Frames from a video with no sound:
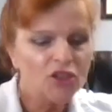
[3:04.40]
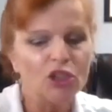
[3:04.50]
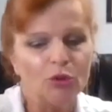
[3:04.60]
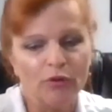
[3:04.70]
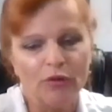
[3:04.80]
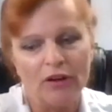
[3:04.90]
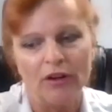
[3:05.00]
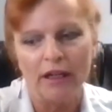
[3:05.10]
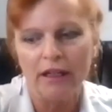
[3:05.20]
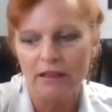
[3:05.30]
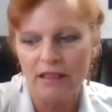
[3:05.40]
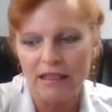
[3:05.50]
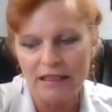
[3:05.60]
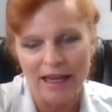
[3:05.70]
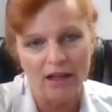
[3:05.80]
do a very
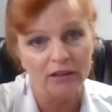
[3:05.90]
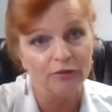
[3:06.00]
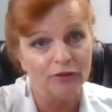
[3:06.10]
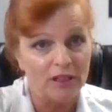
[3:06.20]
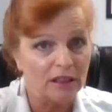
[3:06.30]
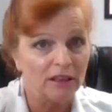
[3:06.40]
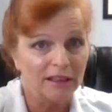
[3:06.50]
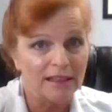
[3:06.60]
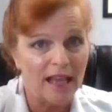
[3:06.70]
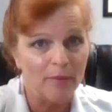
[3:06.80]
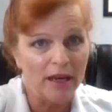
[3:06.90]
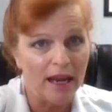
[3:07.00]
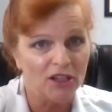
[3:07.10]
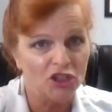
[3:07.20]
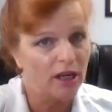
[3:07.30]
detailed physical
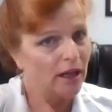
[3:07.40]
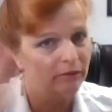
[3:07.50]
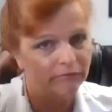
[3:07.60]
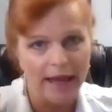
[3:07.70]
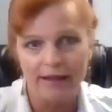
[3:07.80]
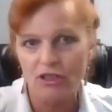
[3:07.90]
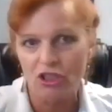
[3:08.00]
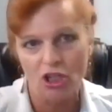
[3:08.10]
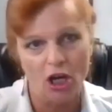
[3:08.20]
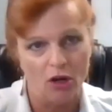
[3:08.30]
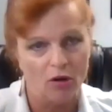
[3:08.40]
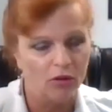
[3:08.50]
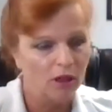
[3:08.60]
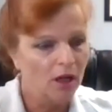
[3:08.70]
examination head to toe.